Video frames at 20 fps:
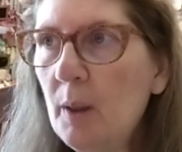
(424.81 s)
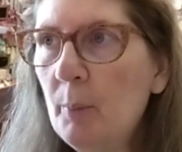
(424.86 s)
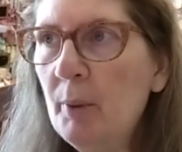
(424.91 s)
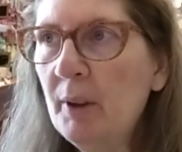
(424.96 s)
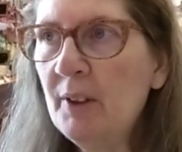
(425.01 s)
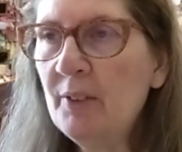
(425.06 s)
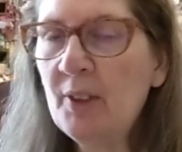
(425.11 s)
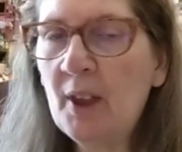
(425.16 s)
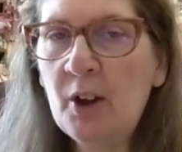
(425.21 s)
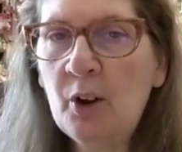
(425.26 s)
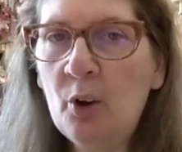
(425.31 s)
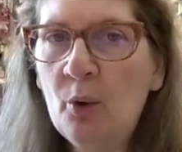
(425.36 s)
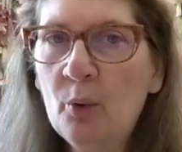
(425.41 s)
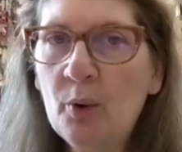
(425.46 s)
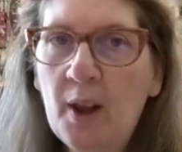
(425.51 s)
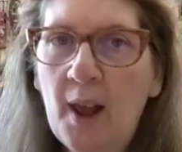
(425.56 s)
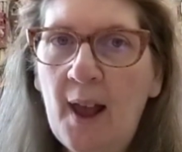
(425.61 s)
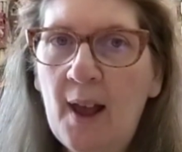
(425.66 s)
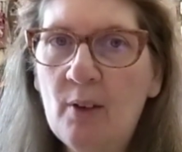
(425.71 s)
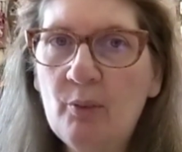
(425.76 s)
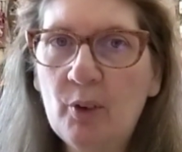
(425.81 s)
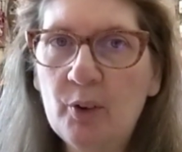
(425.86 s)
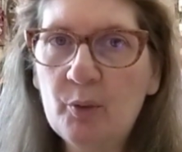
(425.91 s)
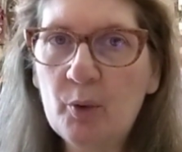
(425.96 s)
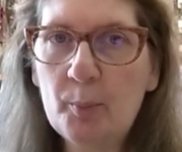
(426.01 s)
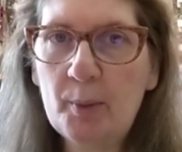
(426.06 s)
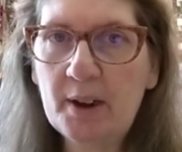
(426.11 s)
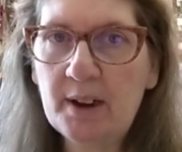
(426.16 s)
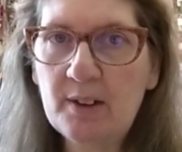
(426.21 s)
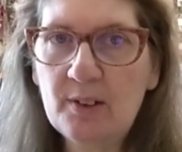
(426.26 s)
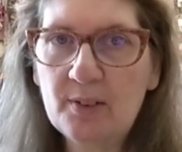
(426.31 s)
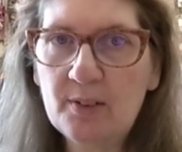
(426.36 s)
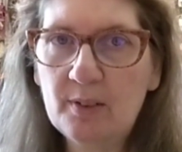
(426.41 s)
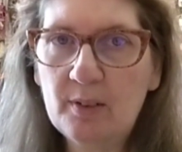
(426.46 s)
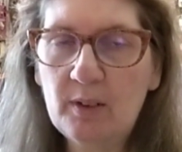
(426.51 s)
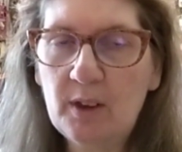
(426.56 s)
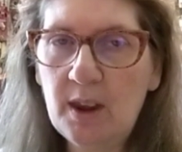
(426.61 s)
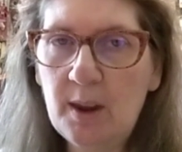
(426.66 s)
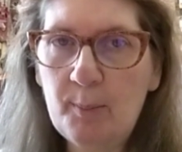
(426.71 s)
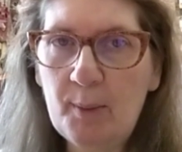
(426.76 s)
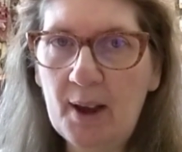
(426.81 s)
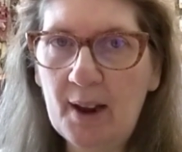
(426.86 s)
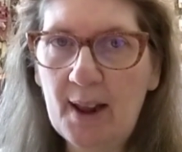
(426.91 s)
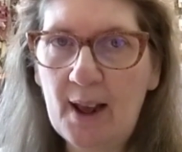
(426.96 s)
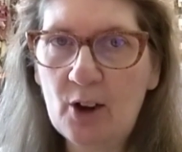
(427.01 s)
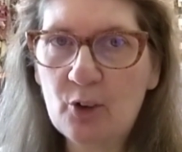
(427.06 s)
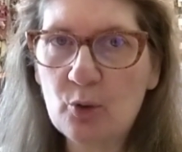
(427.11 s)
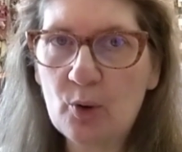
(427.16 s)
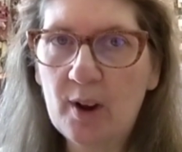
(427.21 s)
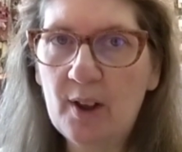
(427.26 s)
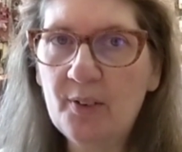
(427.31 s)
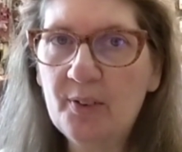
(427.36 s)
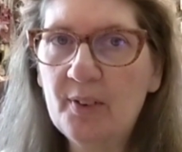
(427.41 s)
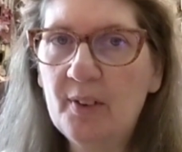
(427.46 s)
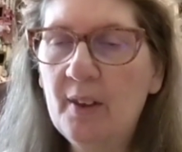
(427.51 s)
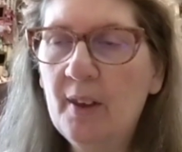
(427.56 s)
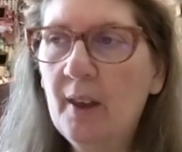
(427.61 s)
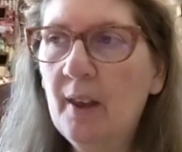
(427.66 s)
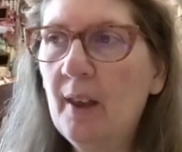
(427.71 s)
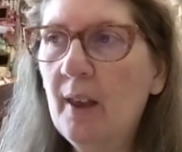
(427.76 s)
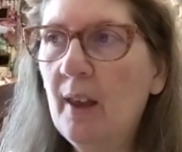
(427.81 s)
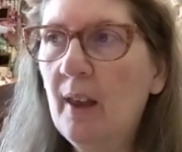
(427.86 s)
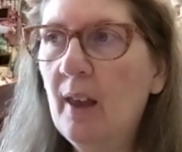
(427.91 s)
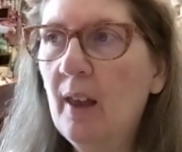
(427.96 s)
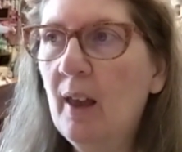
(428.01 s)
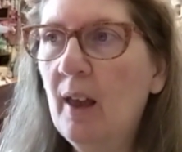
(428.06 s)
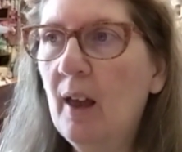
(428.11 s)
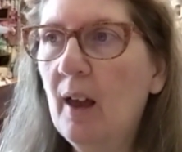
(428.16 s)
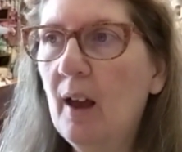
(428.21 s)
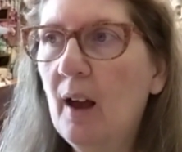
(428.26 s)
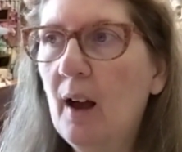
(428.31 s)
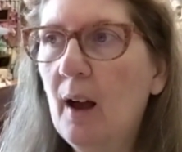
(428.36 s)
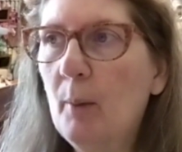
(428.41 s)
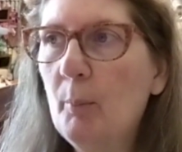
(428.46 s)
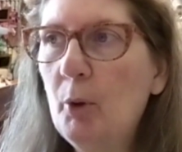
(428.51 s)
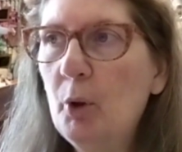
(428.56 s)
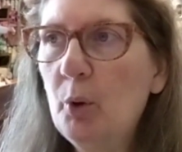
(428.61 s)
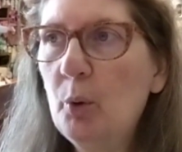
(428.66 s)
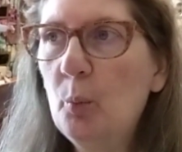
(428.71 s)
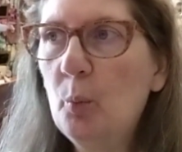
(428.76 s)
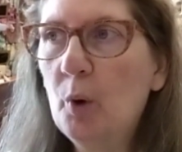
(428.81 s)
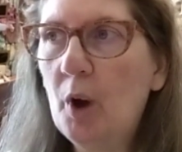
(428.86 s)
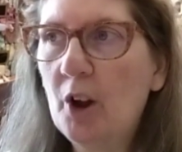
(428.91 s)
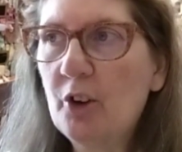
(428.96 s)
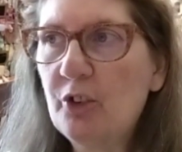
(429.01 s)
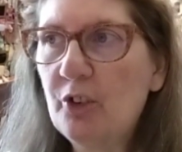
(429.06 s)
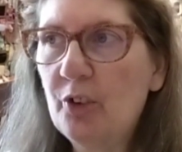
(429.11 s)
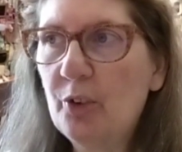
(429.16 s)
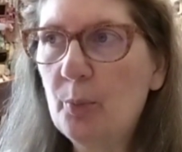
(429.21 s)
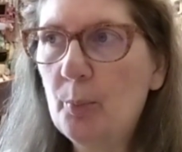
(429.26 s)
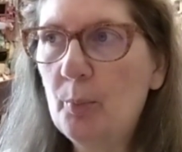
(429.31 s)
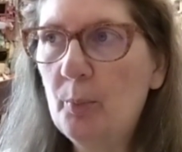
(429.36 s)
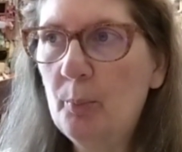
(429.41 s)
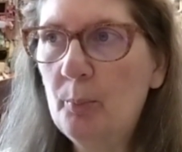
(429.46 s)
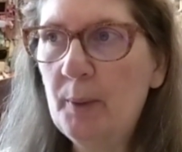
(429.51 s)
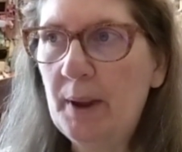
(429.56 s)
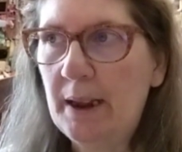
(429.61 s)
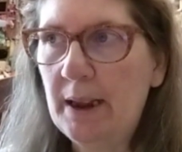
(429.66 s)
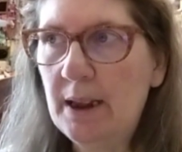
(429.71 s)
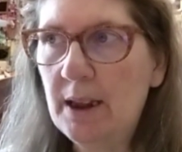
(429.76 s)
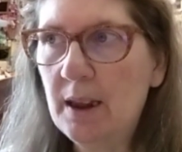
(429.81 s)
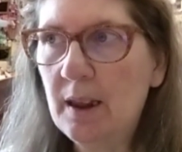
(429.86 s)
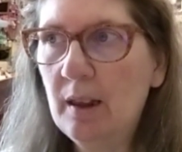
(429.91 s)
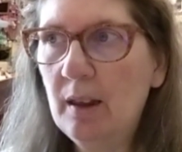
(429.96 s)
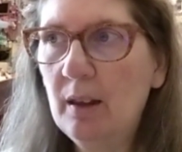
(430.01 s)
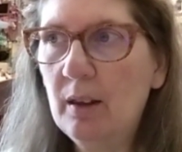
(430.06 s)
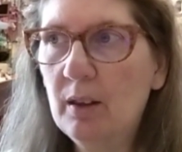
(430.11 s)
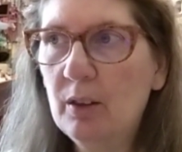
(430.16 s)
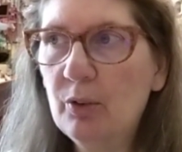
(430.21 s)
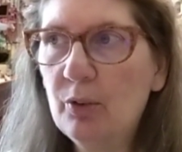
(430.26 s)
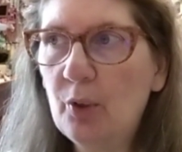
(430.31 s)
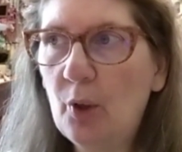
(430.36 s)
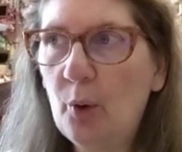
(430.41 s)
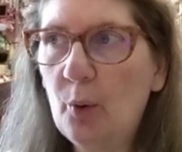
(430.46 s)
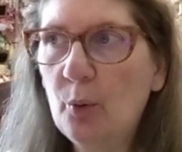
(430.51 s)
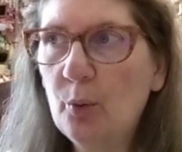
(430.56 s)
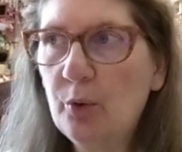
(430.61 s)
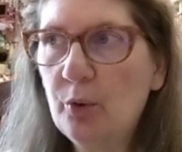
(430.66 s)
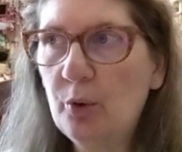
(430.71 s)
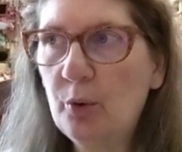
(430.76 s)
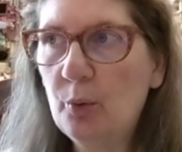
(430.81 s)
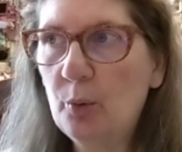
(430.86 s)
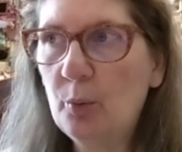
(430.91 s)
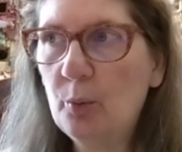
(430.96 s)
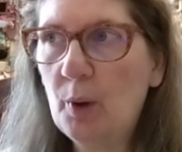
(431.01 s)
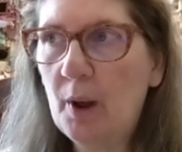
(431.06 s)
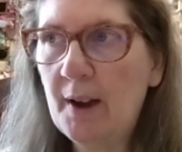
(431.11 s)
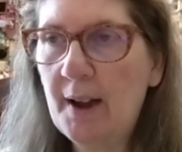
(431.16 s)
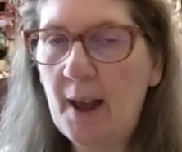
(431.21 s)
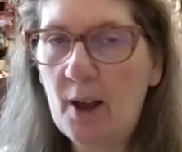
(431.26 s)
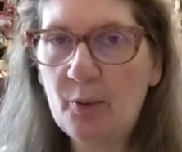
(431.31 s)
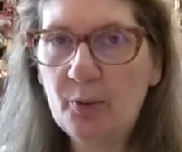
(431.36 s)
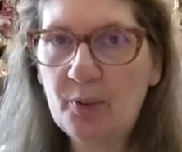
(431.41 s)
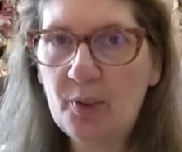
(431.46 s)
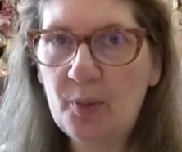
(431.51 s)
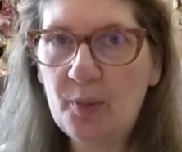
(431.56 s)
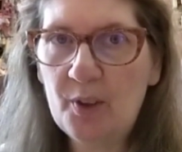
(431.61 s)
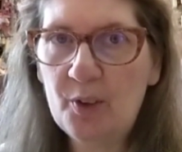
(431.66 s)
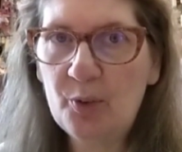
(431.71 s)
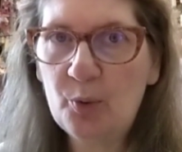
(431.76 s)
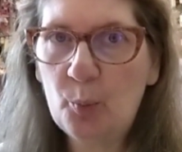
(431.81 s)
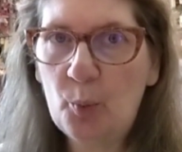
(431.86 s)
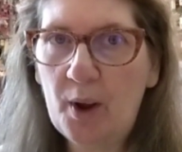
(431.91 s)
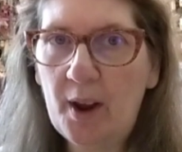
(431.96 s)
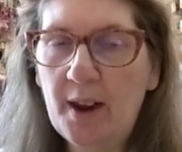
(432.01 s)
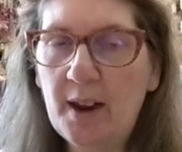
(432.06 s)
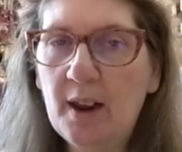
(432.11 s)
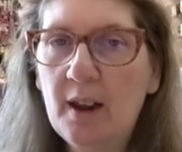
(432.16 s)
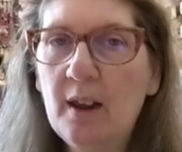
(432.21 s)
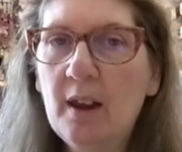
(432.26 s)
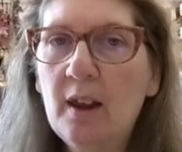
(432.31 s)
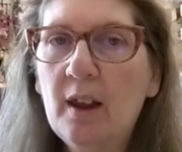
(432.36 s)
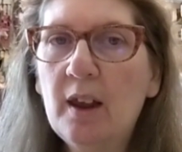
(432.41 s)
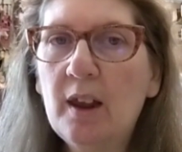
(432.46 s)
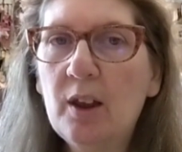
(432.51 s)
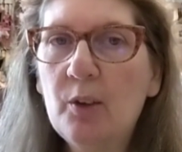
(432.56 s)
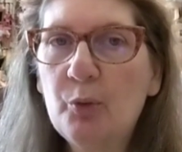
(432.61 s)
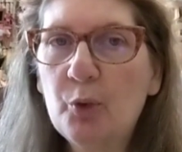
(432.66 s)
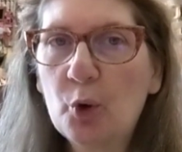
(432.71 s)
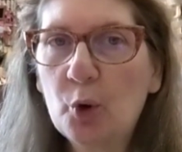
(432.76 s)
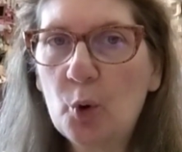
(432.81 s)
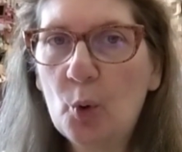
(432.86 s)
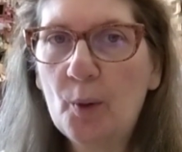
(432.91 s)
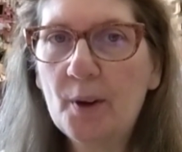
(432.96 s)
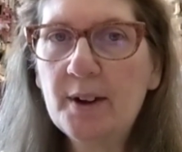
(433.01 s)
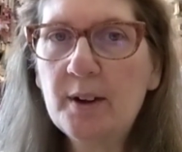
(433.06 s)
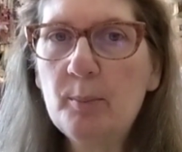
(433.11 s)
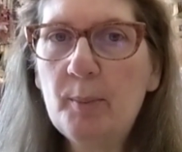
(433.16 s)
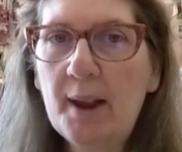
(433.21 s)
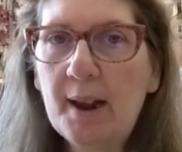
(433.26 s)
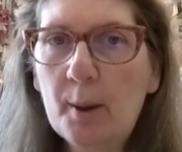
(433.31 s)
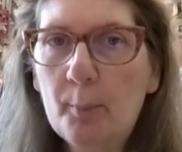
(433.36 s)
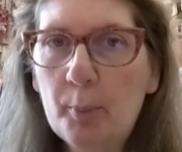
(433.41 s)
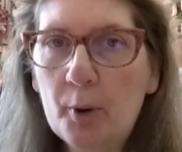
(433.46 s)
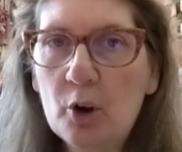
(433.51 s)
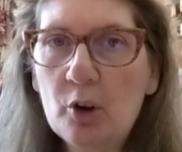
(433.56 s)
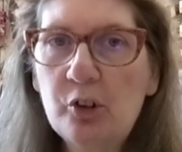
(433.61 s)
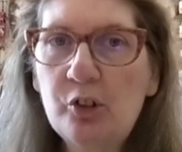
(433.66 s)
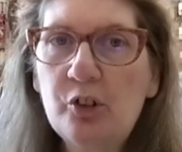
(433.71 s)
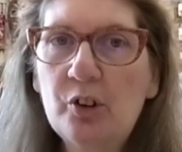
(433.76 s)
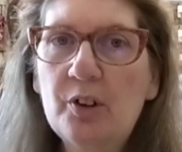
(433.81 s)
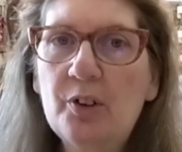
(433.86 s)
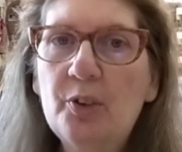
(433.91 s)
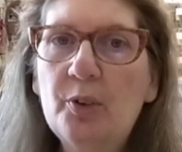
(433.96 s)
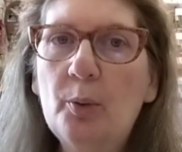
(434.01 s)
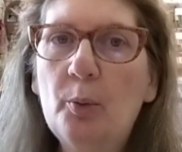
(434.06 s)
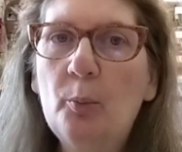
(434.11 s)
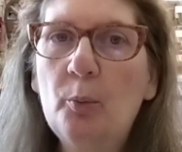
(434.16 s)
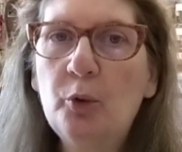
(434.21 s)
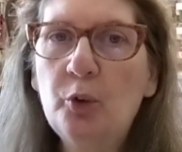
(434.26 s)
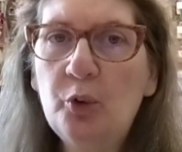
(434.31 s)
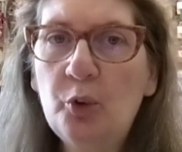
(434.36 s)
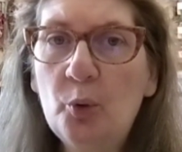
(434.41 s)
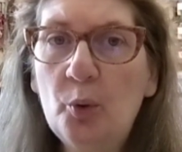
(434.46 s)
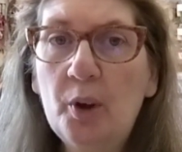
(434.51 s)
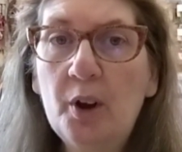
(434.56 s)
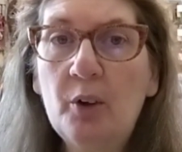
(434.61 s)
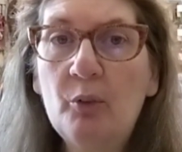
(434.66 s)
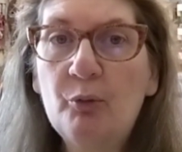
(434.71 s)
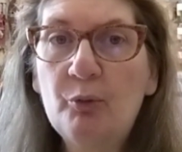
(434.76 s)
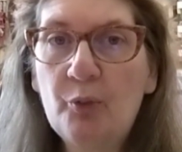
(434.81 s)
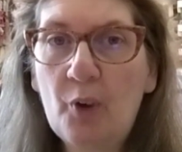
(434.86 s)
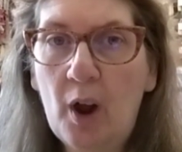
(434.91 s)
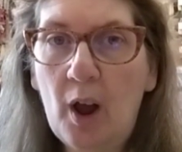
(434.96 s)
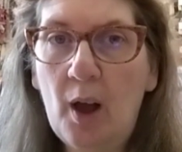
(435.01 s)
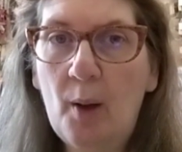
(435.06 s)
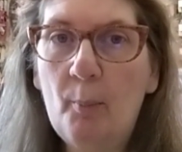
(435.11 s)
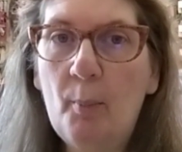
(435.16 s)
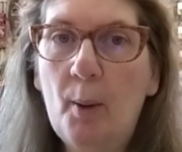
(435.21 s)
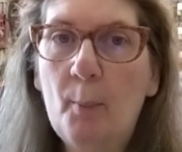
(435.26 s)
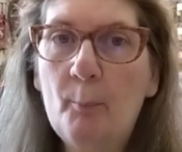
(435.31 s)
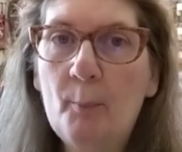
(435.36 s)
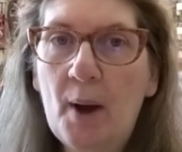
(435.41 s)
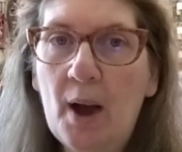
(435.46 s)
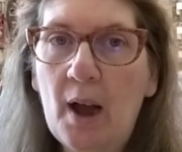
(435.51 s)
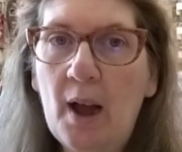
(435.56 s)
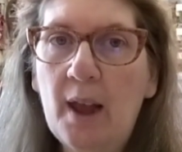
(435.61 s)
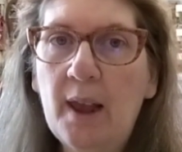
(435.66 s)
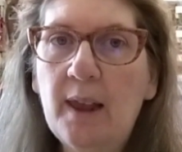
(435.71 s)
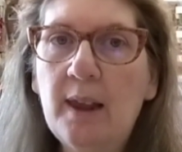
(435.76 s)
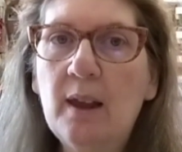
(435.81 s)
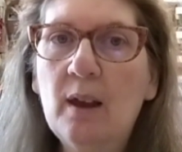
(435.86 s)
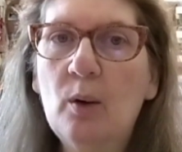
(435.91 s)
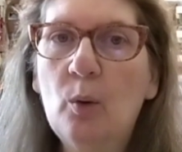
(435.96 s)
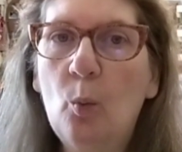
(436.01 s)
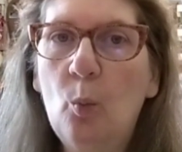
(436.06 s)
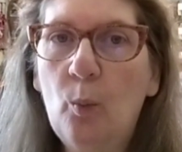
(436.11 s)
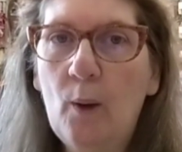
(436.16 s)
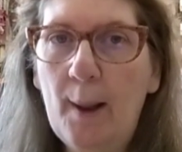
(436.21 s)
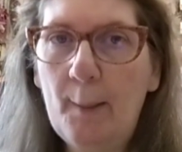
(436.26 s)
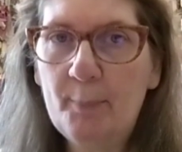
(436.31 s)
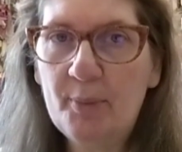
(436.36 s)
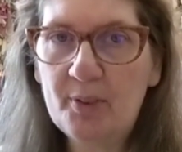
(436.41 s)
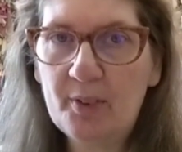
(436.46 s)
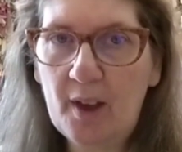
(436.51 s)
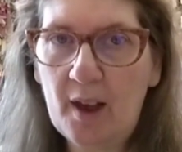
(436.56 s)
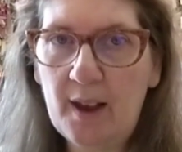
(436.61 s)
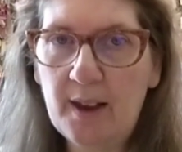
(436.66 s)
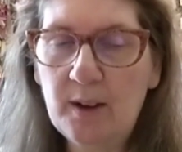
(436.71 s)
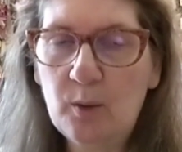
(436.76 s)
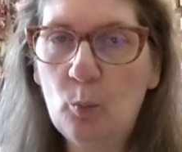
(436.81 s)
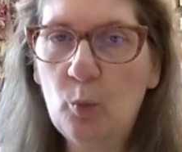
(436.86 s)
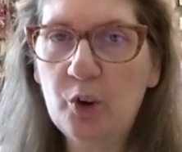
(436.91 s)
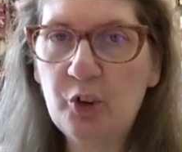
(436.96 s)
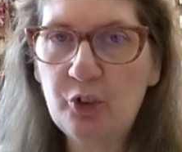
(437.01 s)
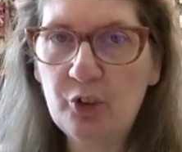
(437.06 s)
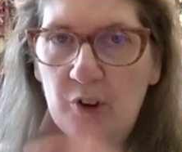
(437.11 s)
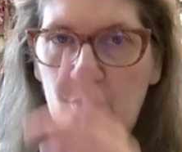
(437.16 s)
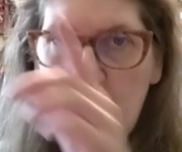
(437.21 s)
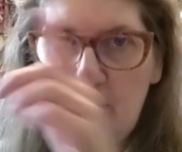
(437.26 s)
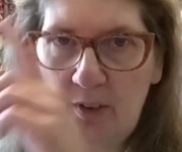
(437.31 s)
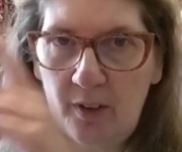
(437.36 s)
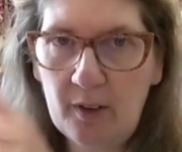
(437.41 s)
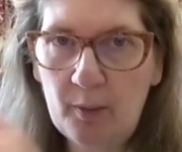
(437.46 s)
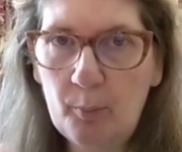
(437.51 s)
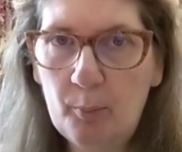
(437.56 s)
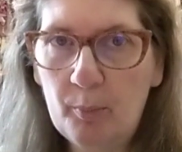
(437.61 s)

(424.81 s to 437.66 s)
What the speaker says: because I don't have everybody's email address who watches me. So to announce it this way: if you're going to make a purchase, do it from my website, which is